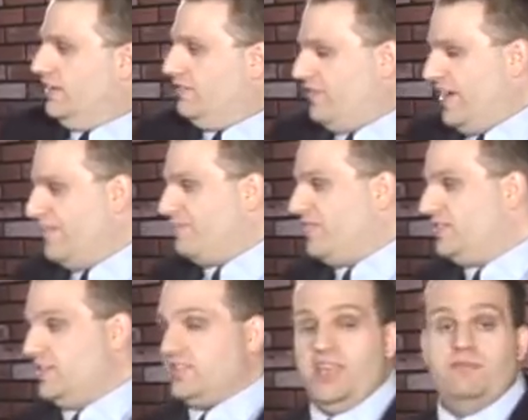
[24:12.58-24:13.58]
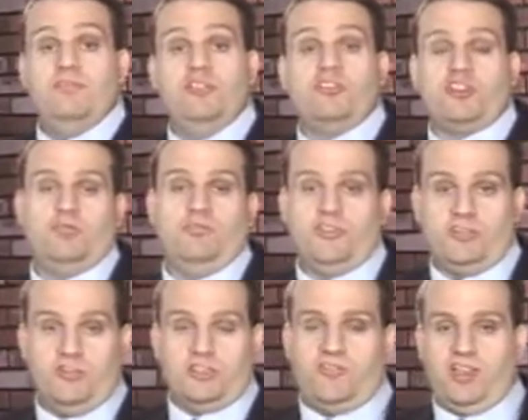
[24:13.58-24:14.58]
And in fact, this is a
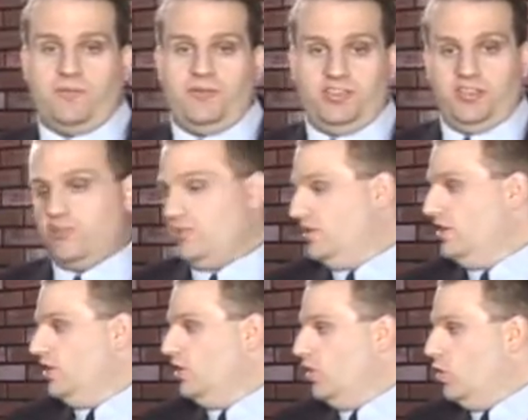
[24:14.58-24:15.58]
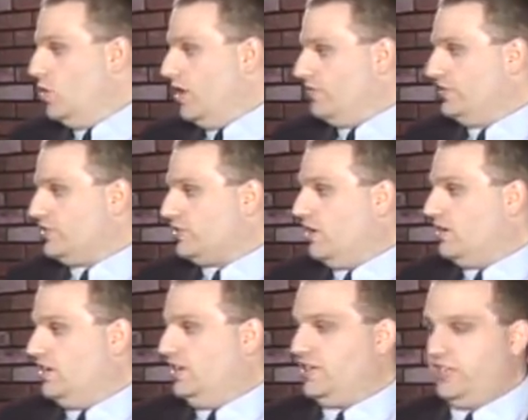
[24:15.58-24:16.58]
mutual Zugzwang position. Whoever's
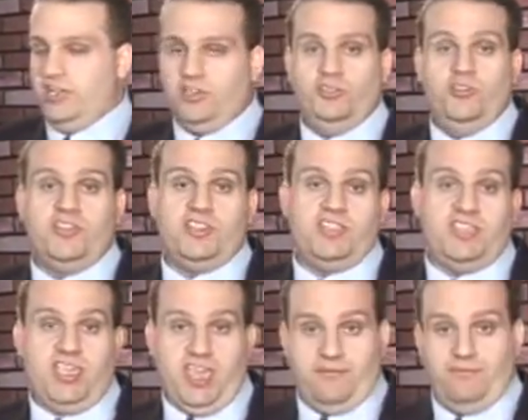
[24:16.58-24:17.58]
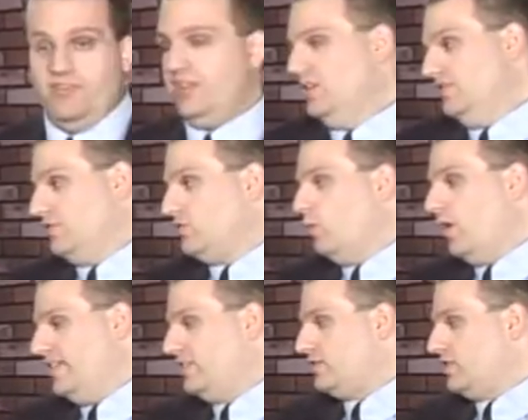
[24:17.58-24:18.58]
turn it is here loses the game. If it's
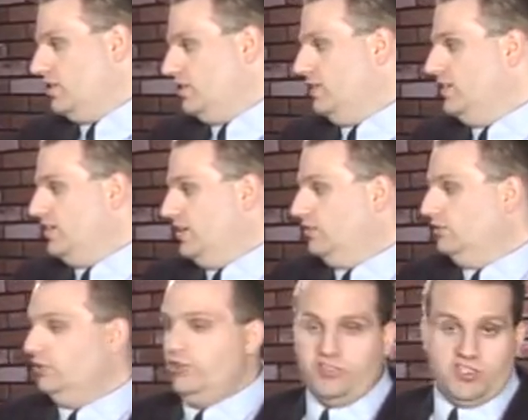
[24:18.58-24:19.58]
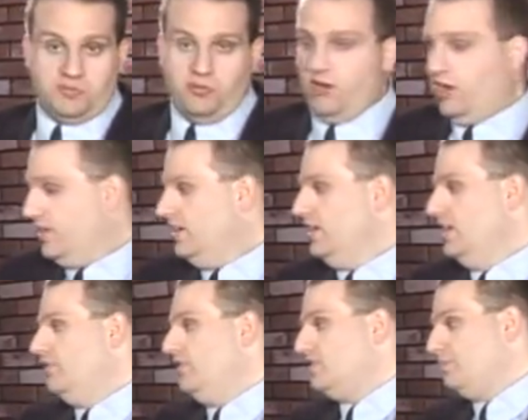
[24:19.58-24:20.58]
white's turn, he'll lose his pawn.
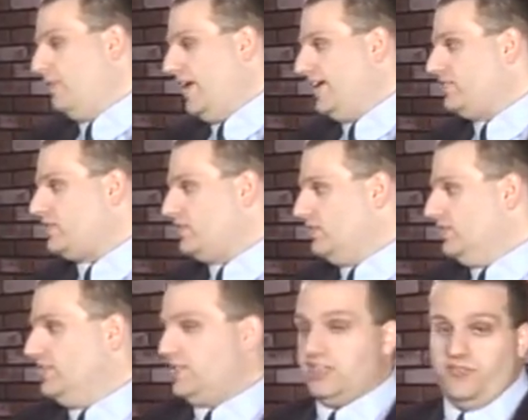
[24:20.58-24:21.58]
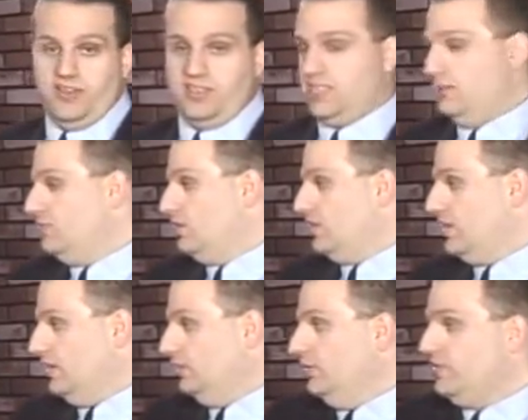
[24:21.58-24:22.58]
If it's black's turn, this is very
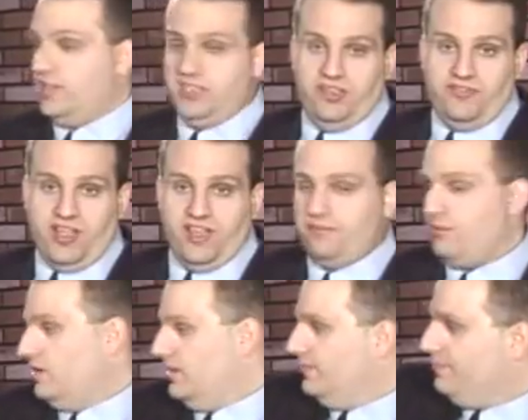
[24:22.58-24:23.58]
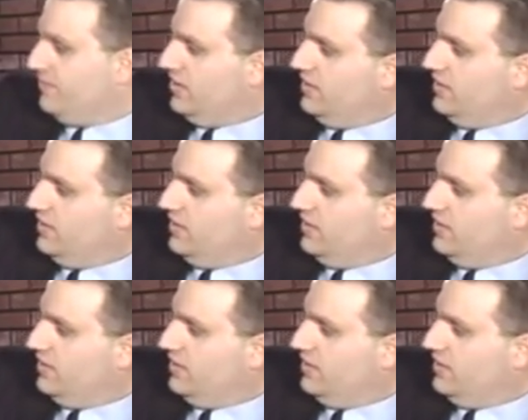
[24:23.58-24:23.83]
similar. He'll lose his e5 pawn.